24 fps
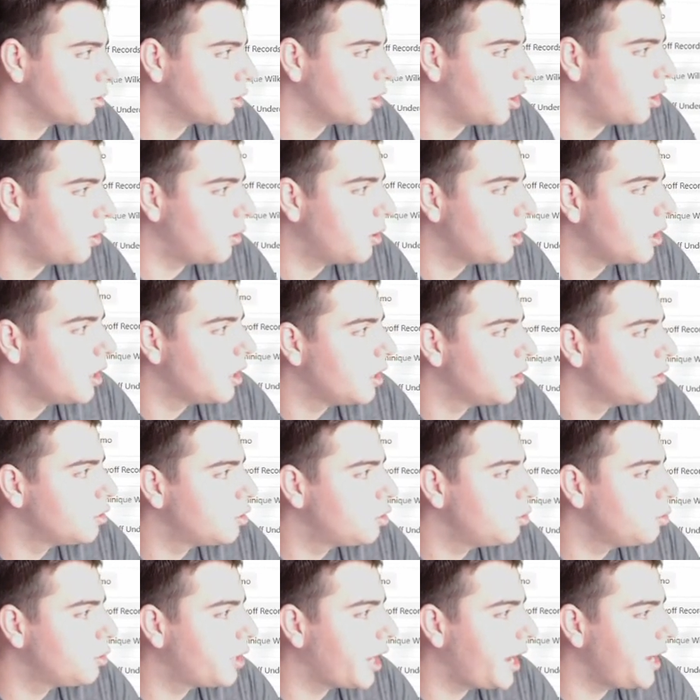So
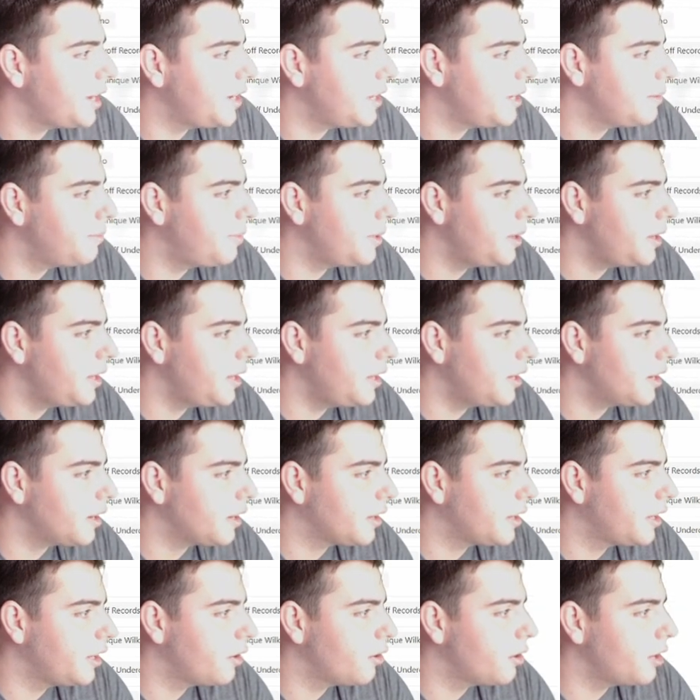2KDB,
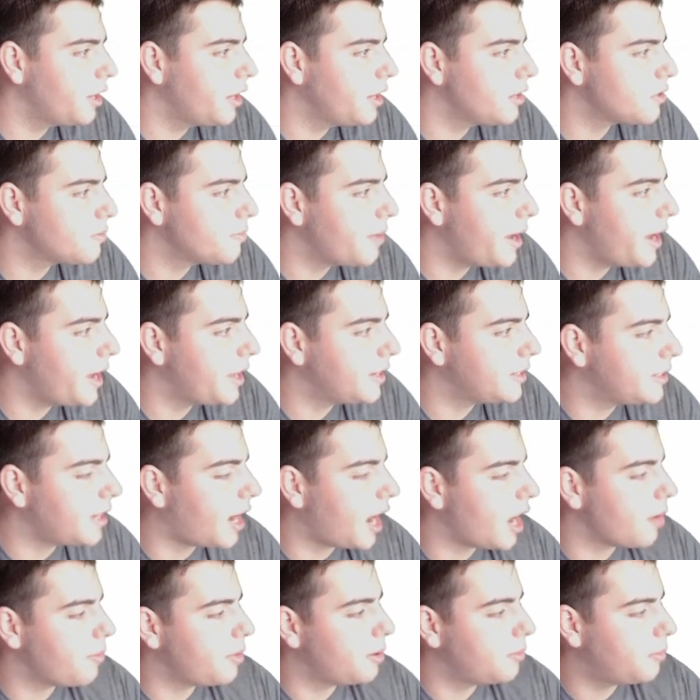here it is, man.
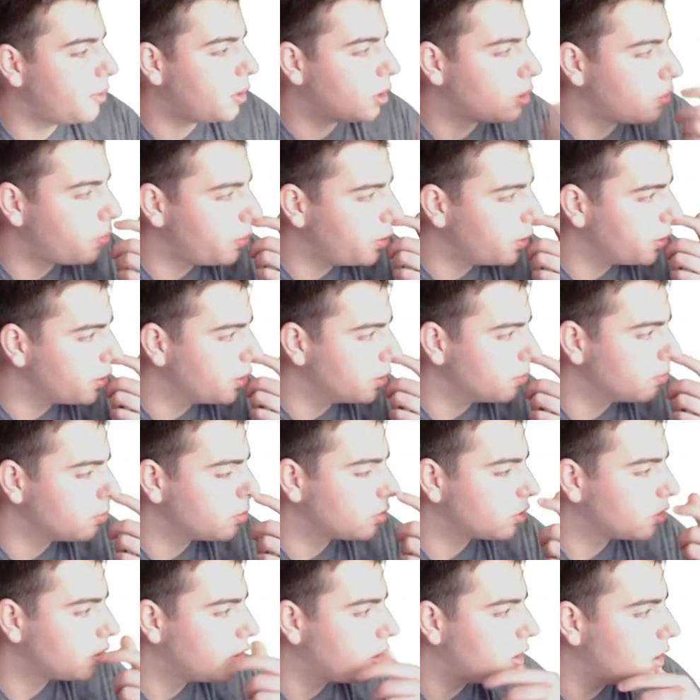Diamond Buck Williams.